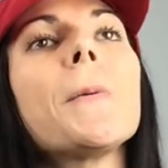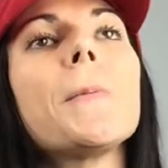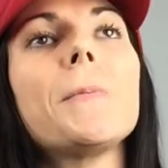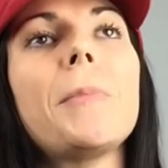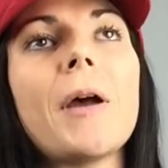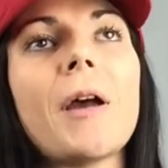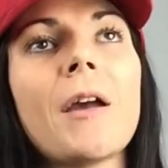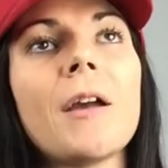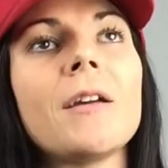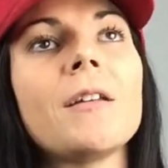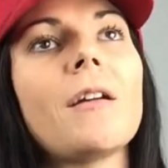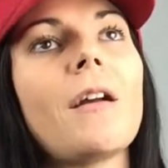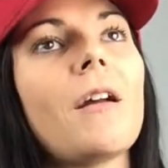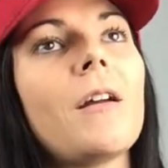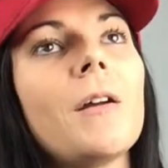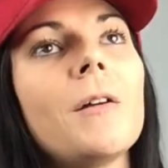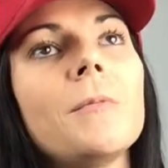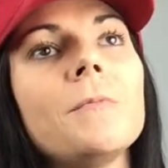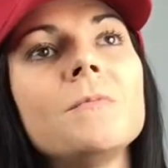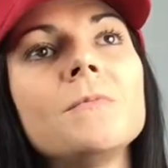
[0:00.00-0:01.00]
But
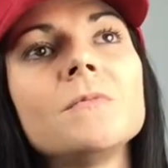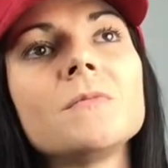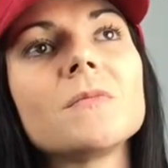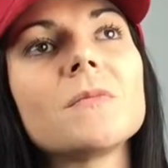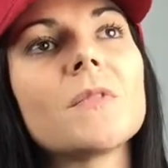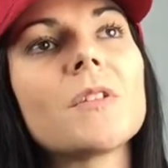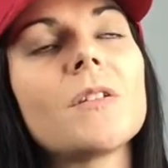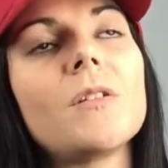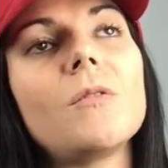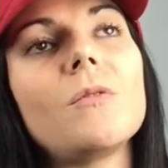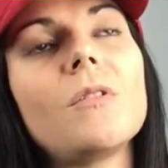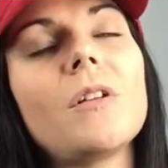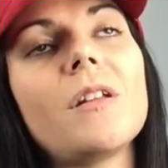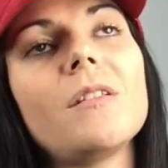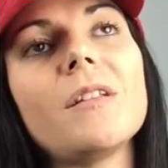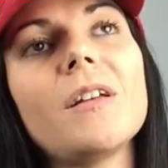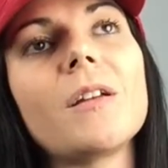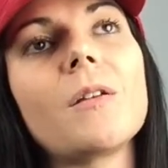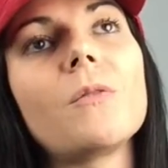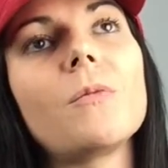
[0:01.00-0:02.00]

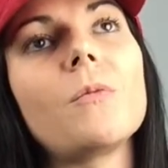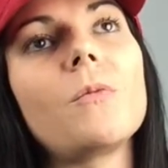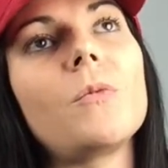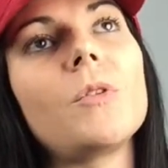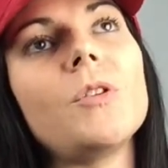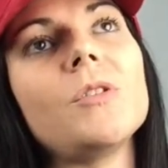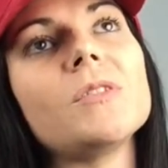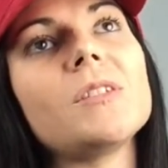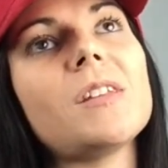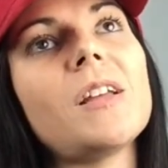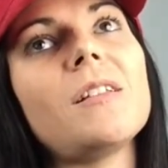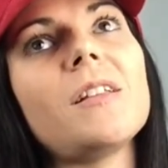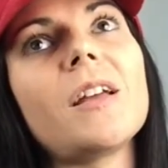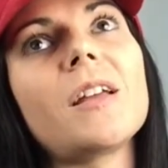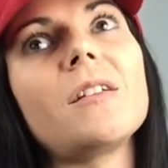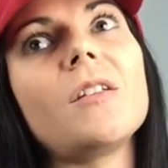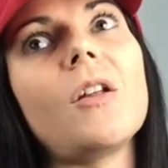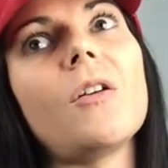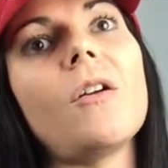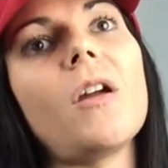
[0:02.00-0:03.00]
like when you say
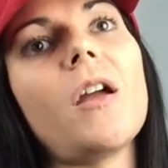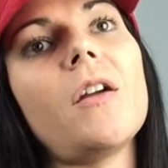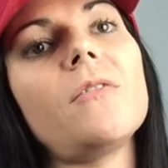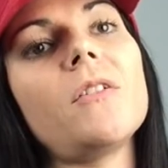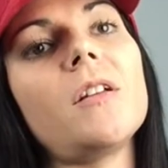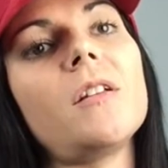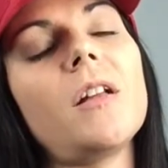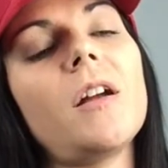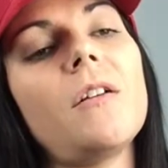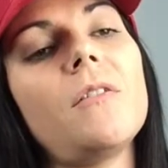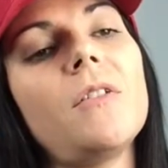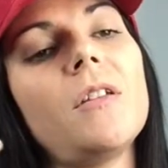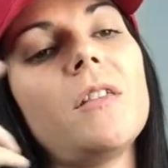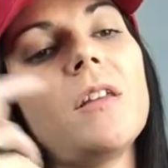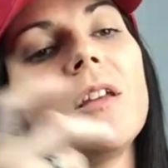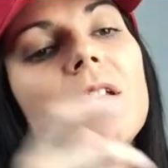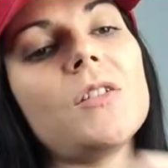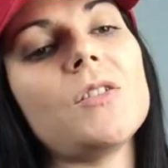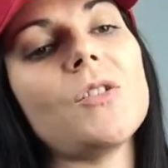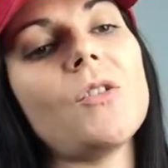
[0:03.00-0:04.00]

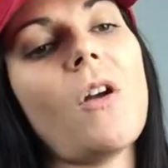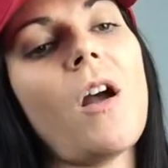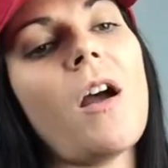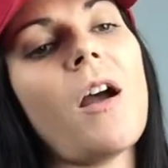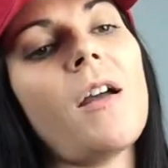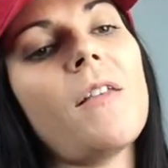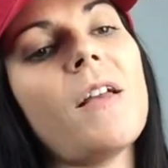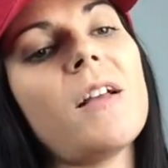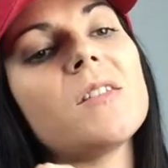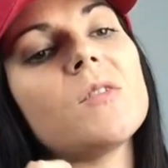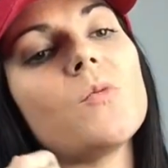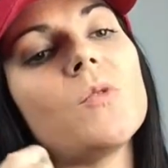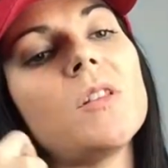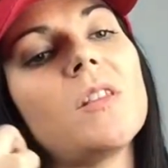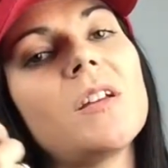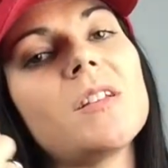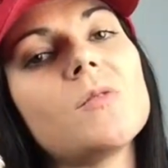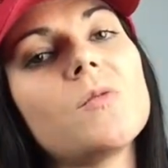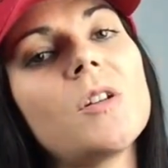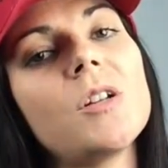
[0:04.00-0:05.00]
everything gets you high, that's
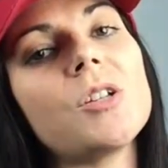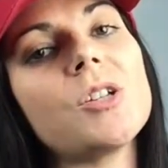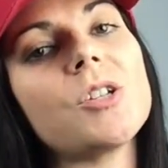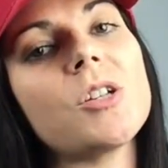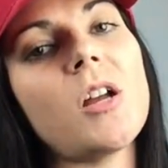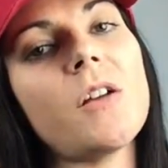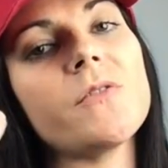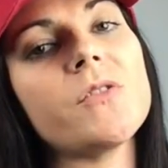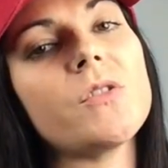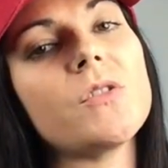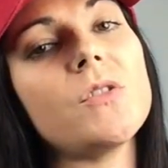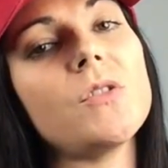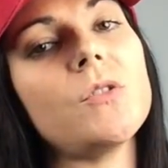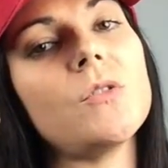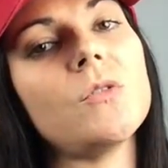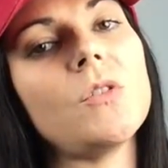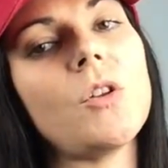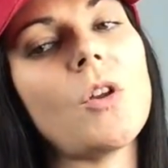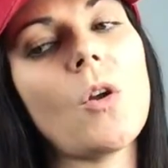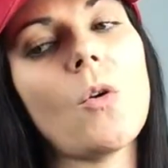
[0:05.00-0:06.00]
what us chefs
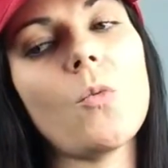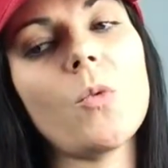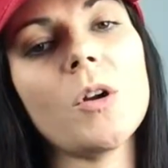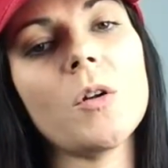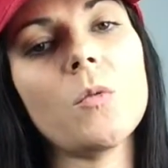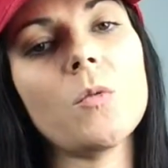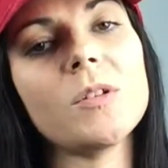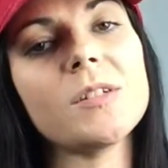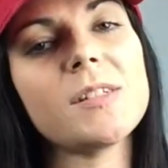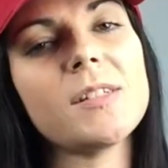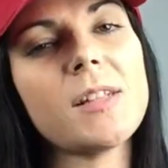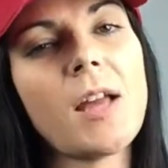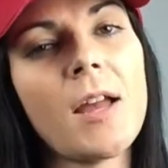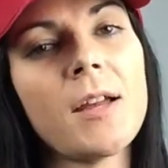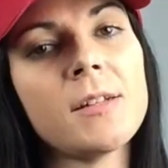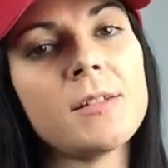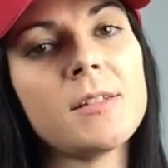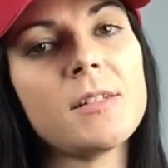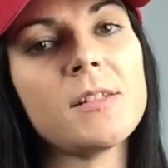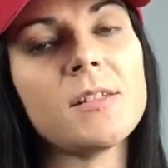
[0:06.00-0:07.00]
do. We're
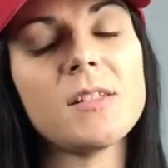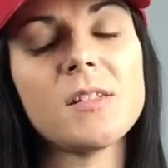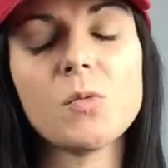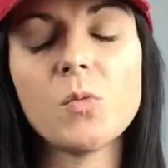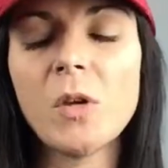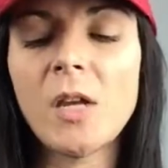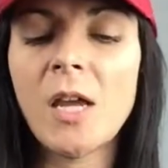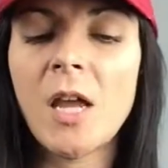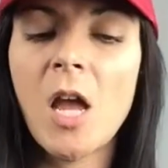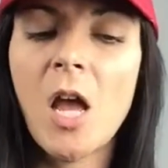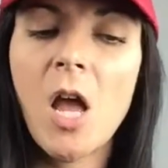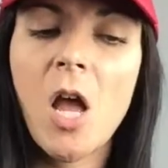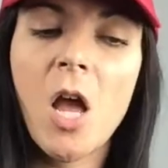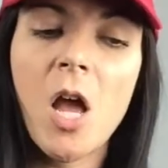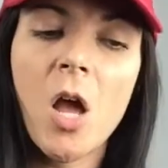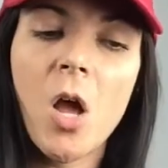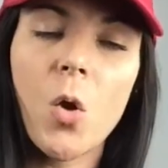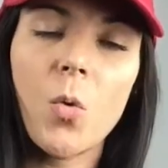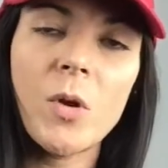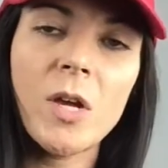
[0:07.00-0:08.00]
scientists. We
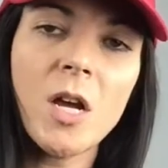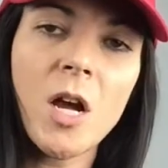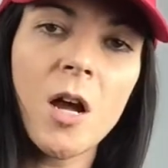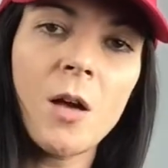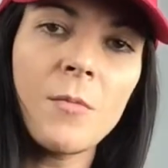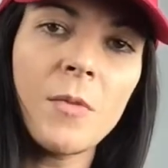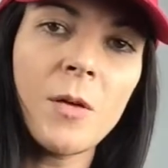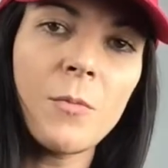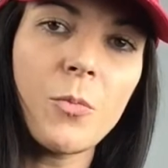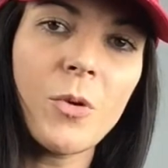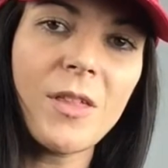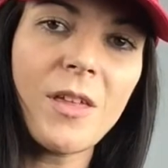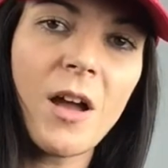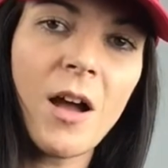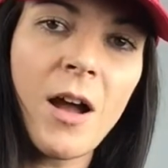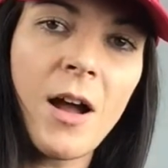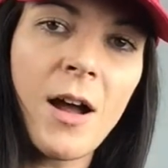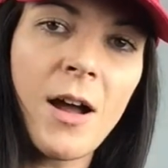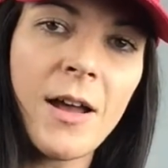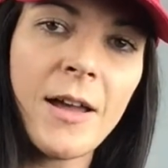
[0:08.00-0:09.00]
come up with
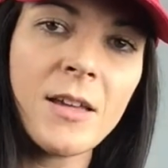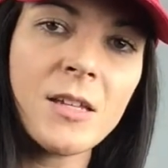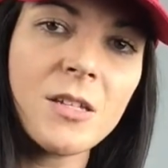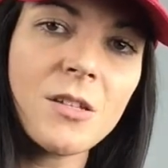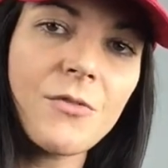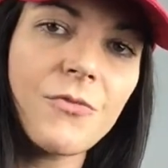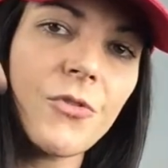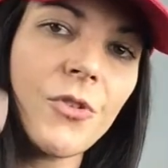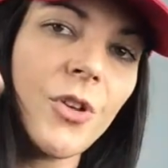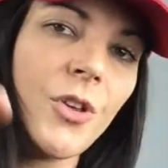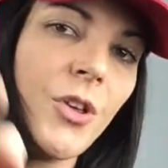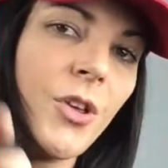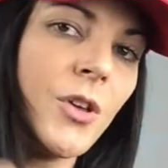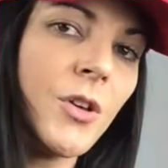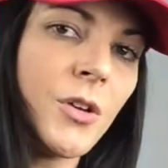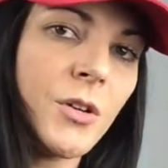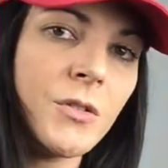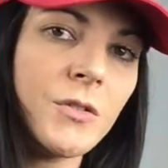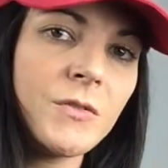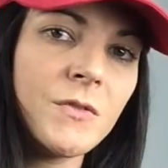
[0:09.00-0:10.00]
highs for
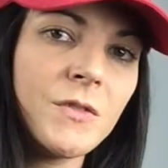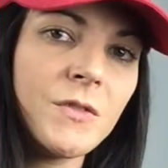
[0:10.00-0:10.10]
you.